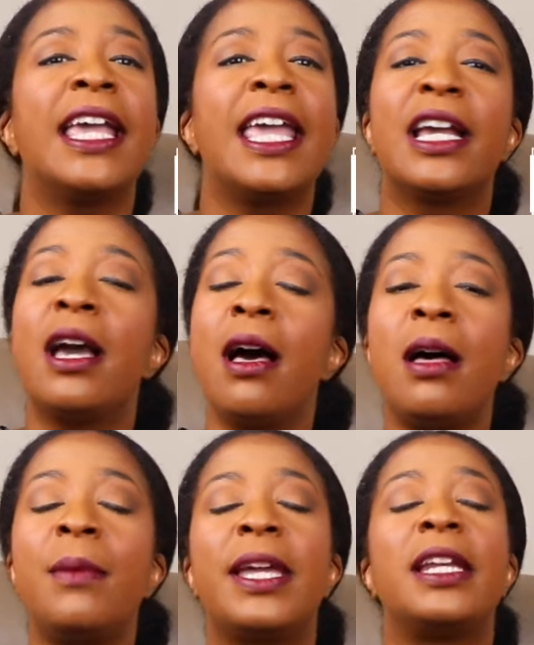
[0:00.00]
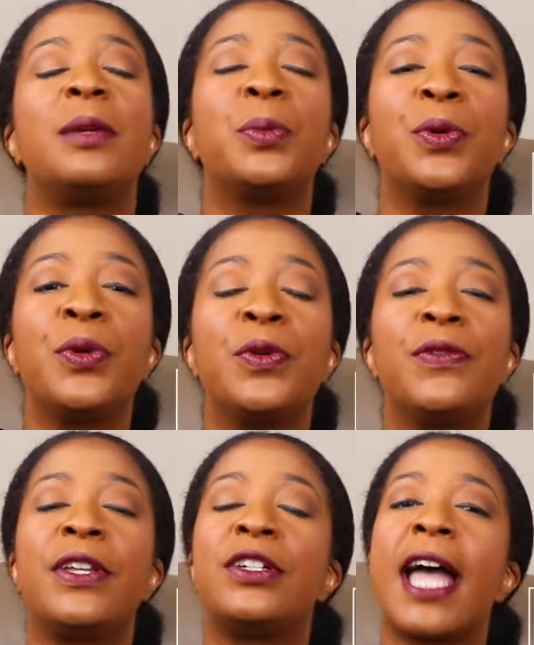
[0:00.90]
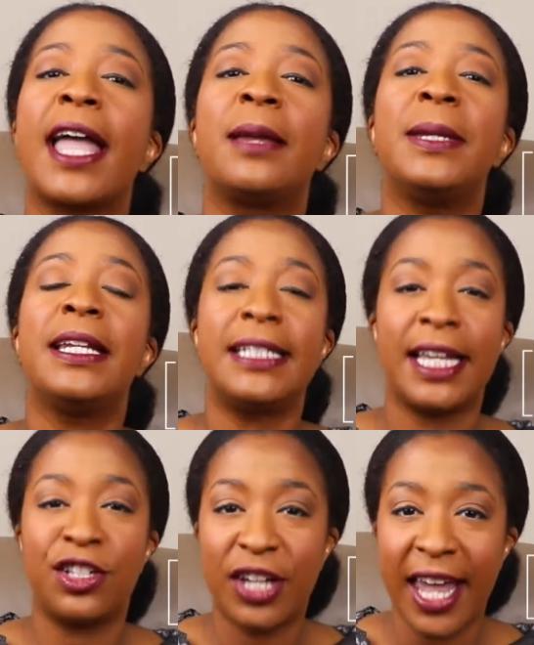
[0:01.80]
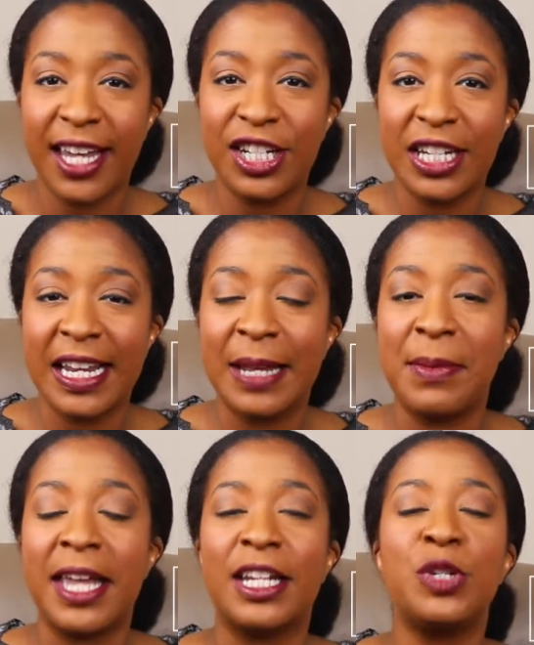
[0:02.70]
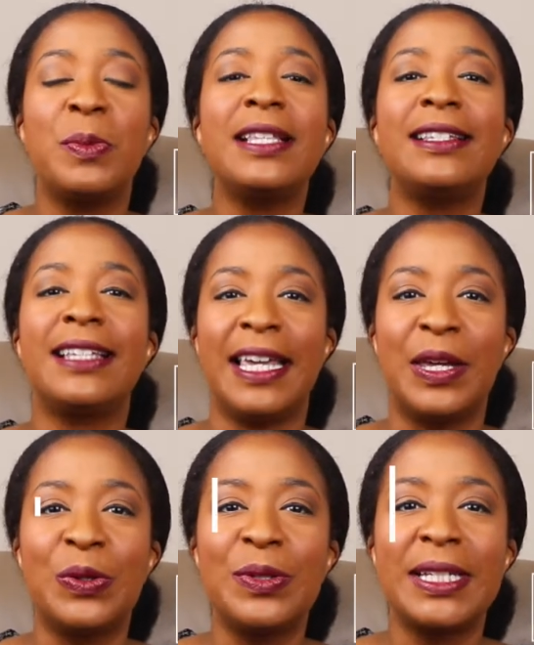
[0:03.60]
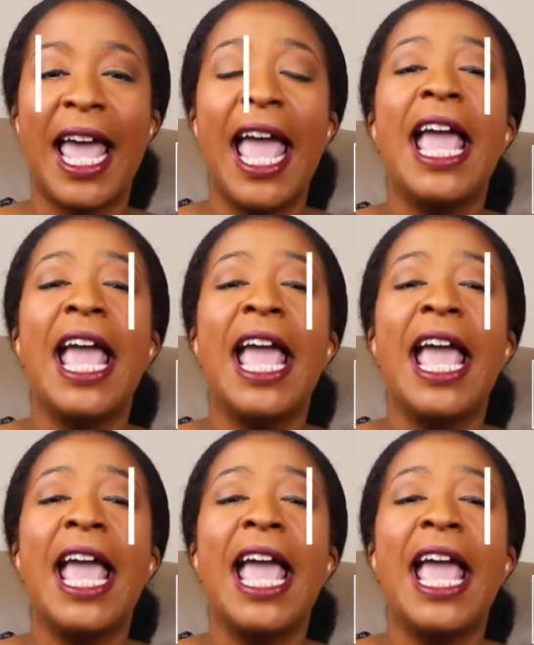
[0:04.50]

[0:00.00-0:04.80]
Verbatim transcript: can come and improve their diabetes education and management skills.